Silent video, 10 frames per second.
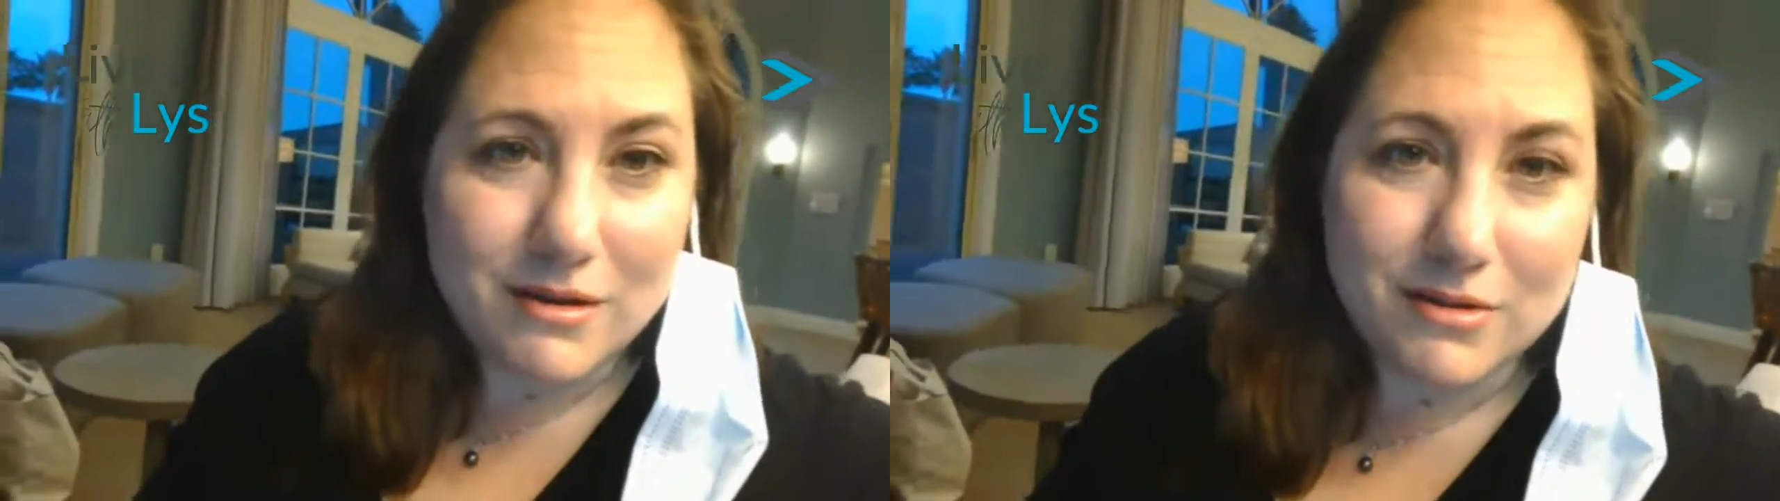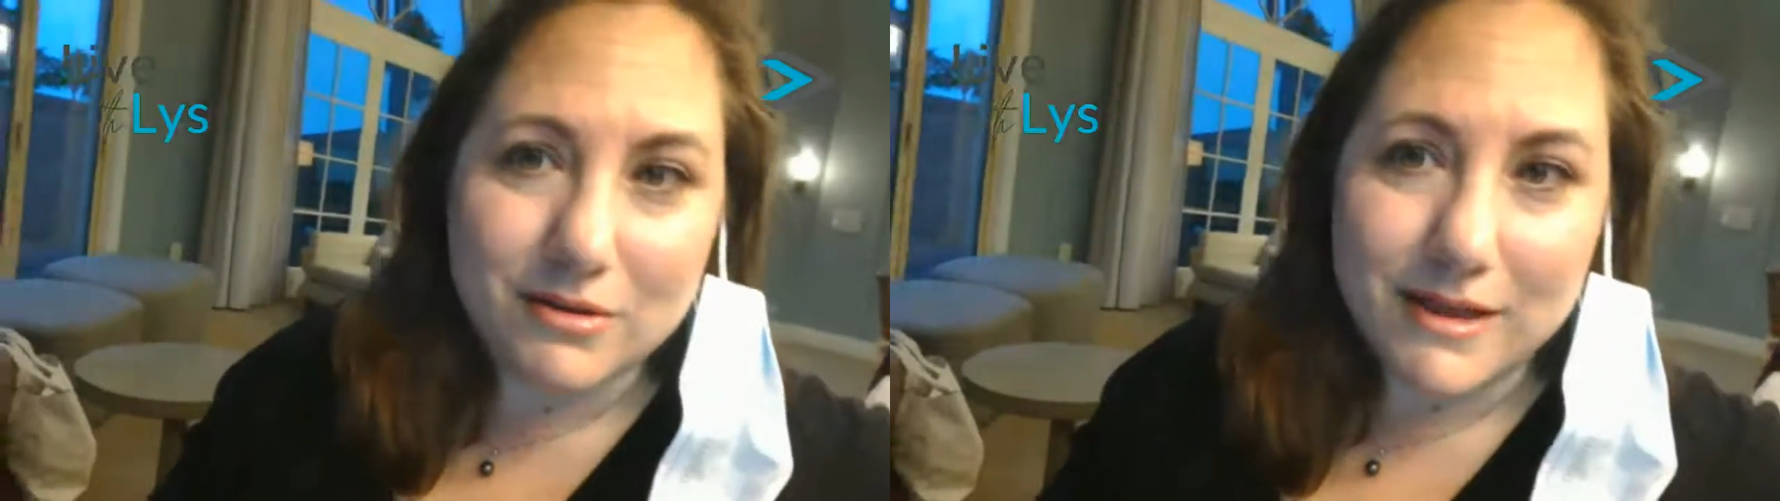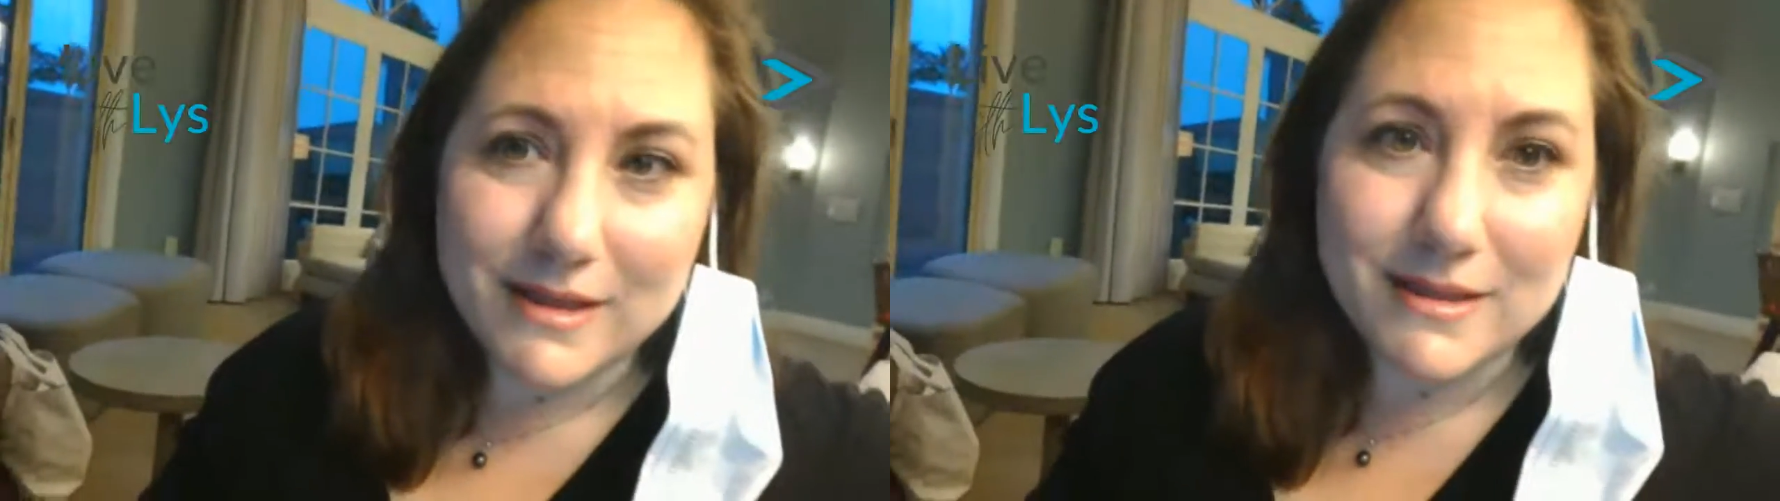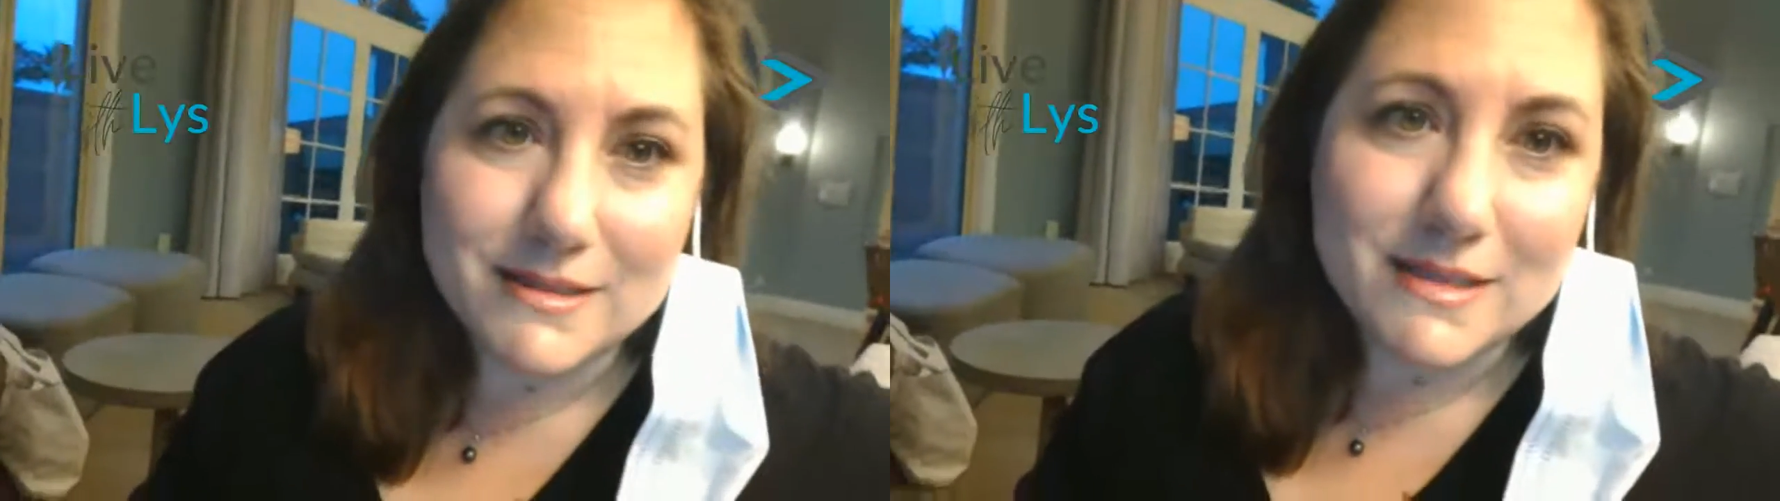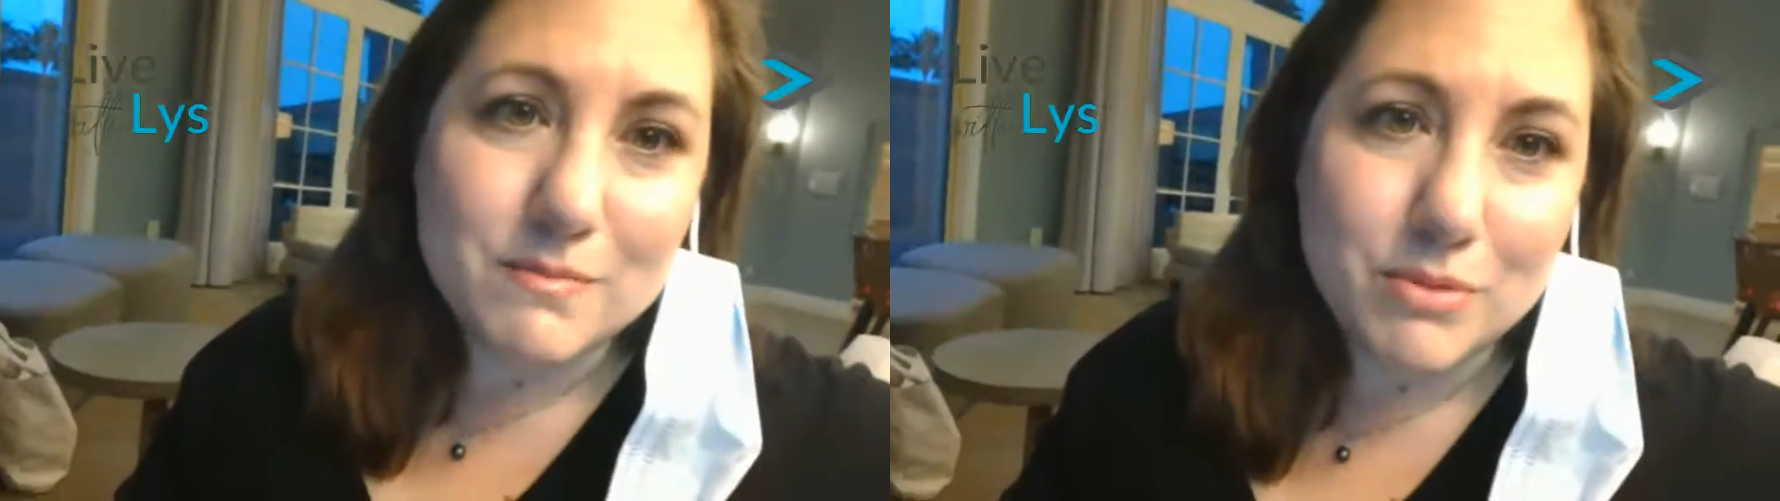a little link that
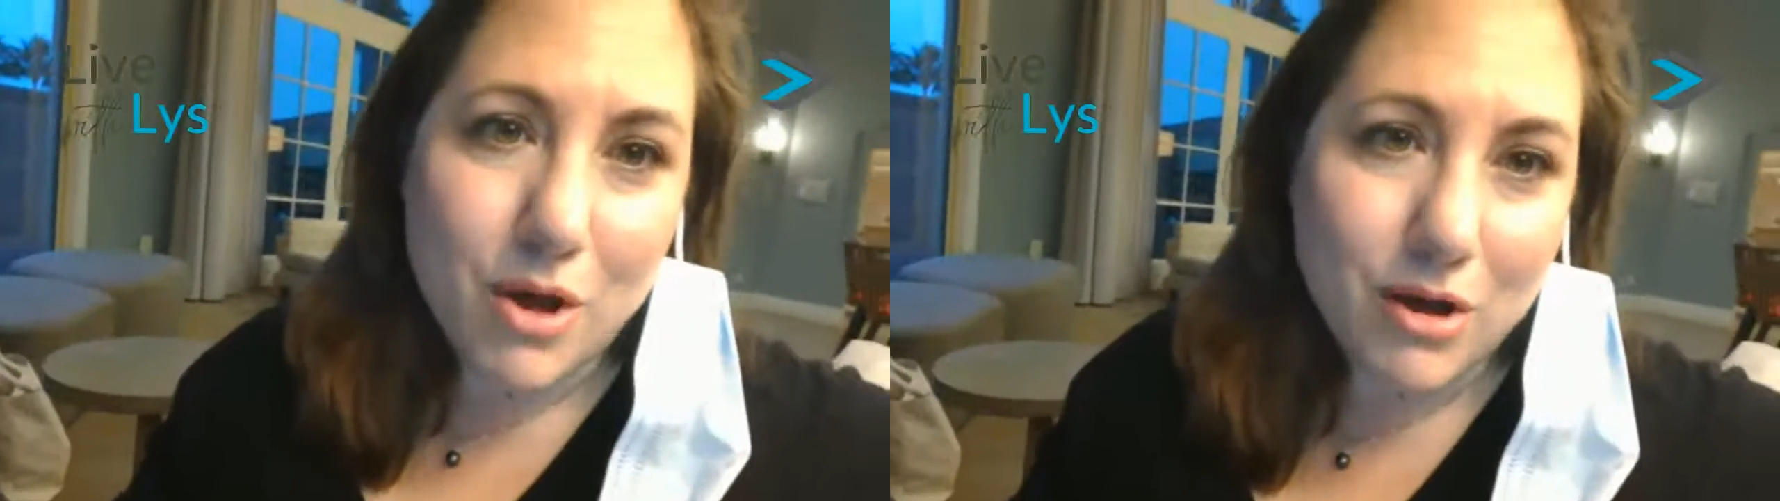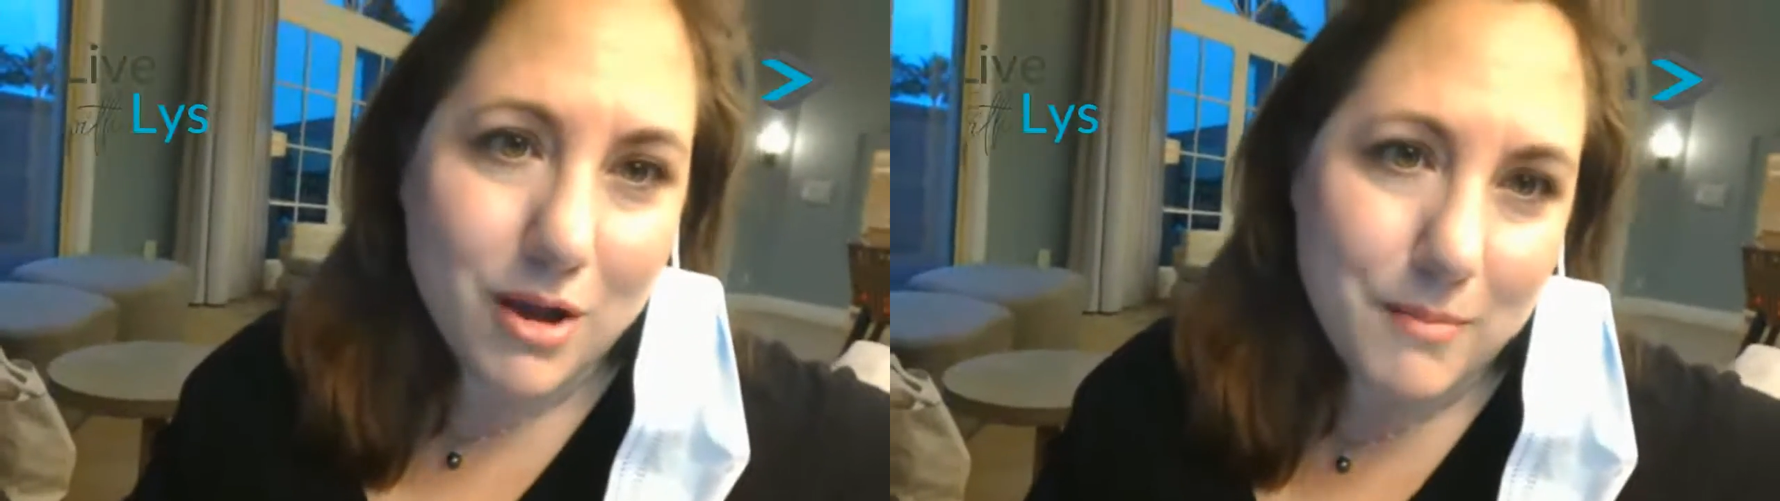says blog